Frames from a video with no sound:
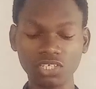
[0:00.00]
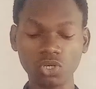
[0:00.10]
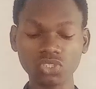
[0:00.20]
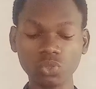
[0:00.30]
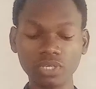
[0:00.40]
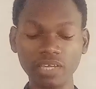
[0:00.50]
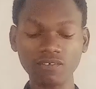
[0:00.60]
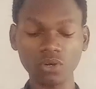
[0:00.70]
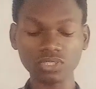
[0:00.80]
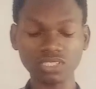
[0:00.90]
They also
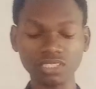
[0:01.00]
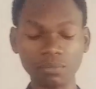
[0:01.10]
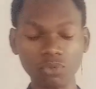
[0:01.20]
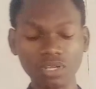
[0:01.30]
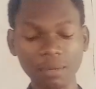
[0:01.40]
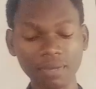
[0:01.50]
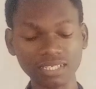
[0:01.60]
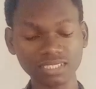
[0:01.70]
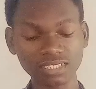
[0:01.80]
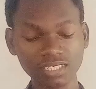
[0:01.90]
give us the molar
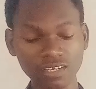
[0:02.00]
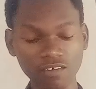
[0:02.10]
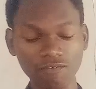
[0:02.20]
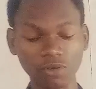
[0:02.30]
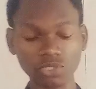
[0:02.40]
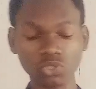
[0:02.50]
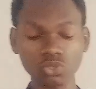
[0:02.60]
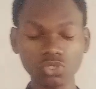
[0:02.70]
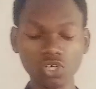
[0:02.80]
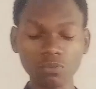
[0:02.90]
mass for
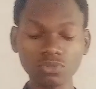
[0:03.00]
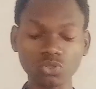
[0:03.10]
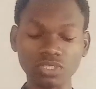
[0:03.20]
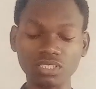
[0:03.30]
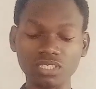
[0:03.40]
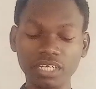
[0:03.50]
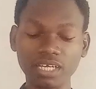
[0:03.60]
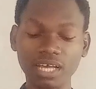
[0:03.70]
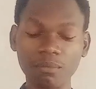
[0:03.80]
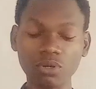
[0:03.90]
sodium
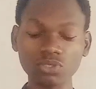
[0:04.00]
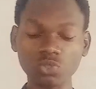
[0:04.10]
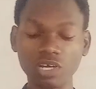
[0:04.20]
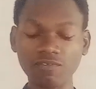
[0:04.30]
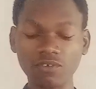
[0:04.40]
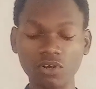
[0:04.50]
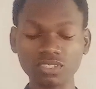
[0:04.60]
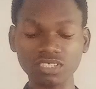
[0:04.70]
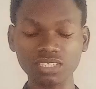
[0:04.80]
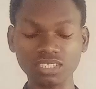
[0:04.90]
23, carbon 12,
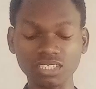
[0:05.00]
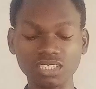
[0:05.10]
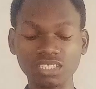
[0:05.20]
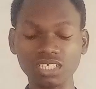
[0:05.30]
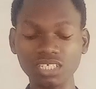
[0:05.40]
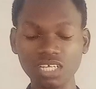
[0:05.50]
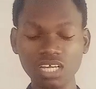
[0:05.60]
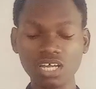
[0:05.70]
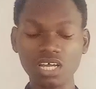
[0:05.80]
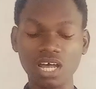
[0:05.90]
oxygen
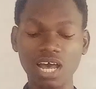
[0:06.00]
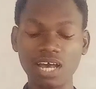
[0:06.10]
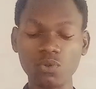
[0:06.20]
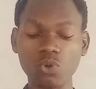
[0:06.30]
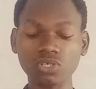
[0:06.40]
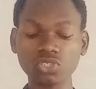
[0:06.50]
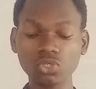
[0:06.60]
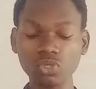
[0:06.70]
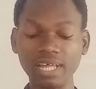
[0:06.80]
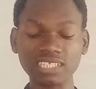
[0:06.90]
16. And we also
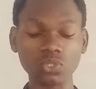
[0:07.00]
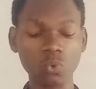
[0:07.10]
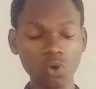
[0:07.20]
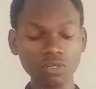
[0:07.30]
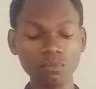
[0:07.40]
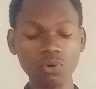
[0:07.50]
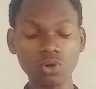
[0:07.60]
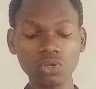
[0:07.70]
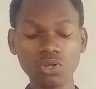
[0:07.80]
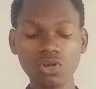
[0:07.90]
know that 1
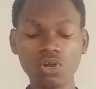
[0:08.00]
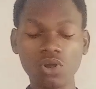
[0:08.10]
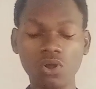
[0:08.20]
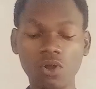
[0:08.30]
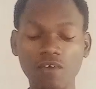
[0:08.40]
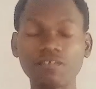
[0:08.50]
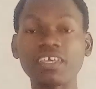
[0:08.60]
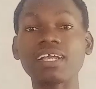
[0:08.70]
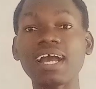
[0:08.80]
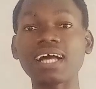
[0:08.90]
mole of
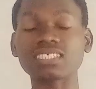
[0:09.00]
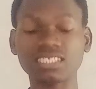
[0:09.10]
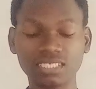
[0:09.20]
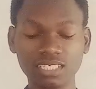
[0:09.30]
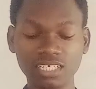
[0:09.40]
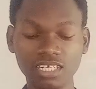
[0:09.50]
a gas